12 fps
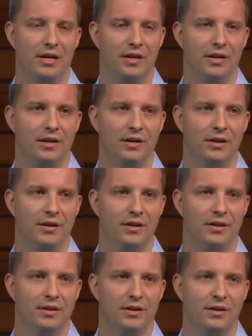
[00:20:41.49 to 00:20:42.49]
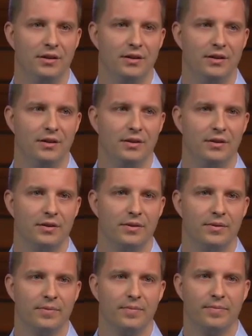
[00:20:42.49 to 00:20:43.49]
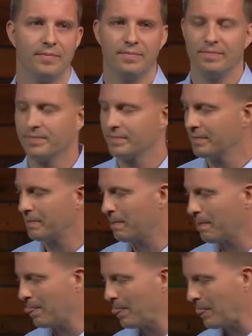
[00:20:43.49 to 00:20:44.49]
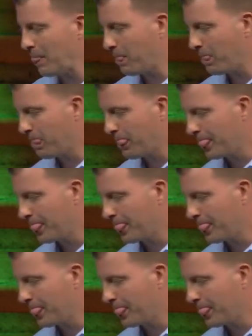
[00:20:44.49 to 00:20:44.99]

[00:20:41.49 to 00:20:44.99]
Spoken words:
No one is speaking in this clip.